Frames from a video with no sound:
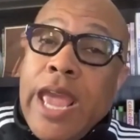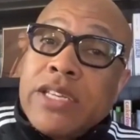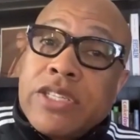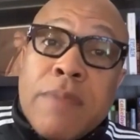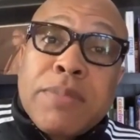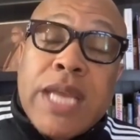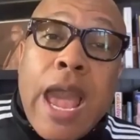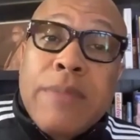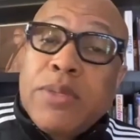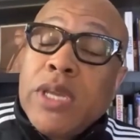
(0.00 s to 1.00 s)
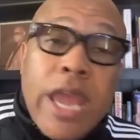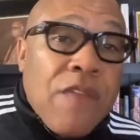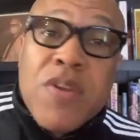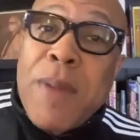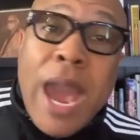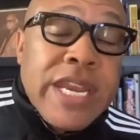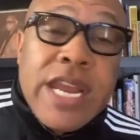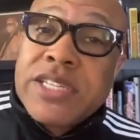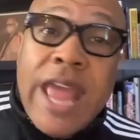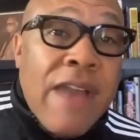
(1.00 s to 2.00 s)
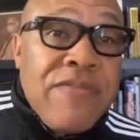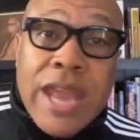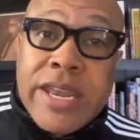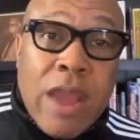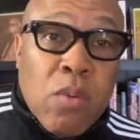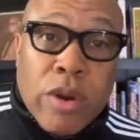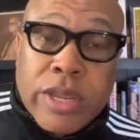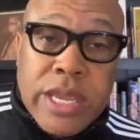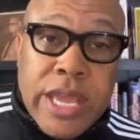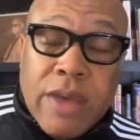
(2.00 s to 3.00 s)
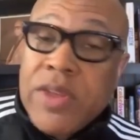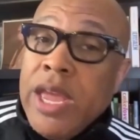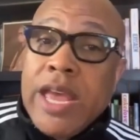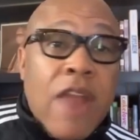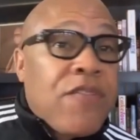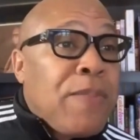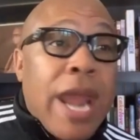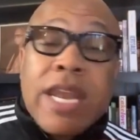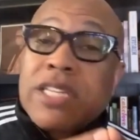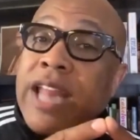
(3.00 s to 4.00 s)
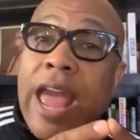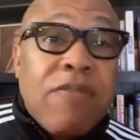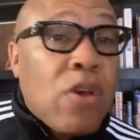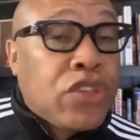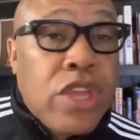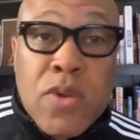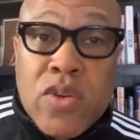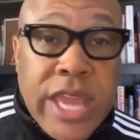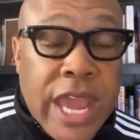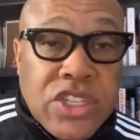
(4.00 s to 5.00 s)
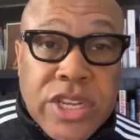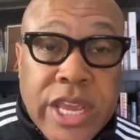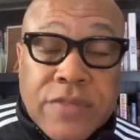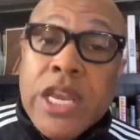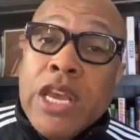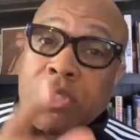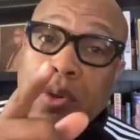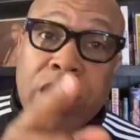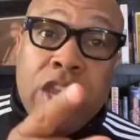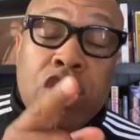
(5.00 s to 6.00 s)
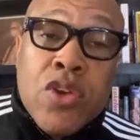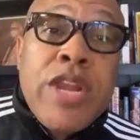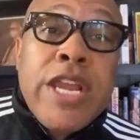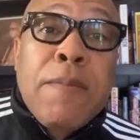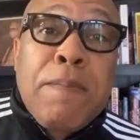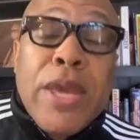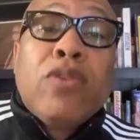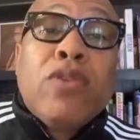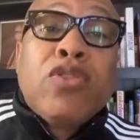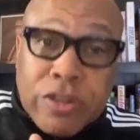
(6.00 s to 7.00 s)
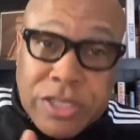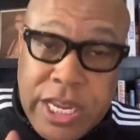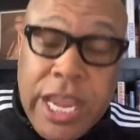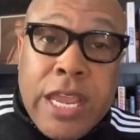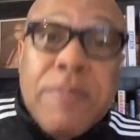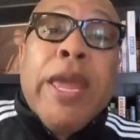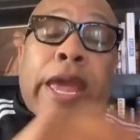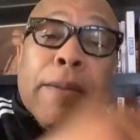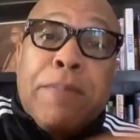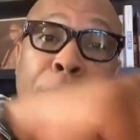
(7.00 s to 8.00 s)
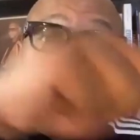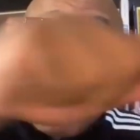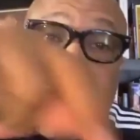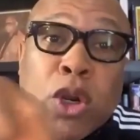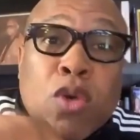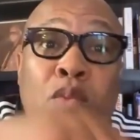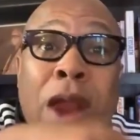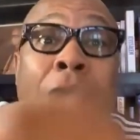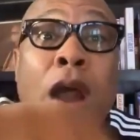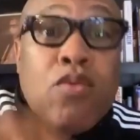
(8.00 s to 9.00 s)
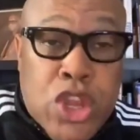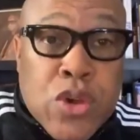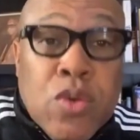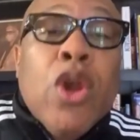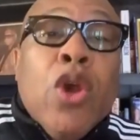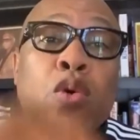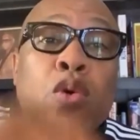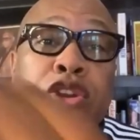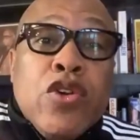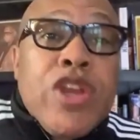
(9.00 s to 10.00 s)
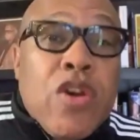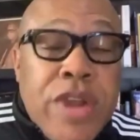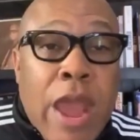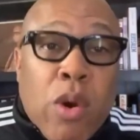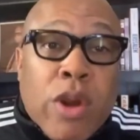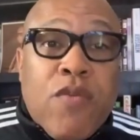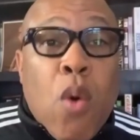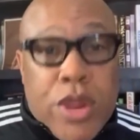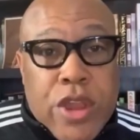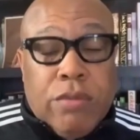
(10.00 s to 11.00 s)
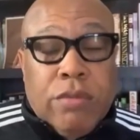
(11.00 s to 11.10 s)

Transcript: And sometimes everybody doesn't have that networking gift. Everybody doesn't have those communication gifts. So then you need to build your team and put people around you who can do your network for you.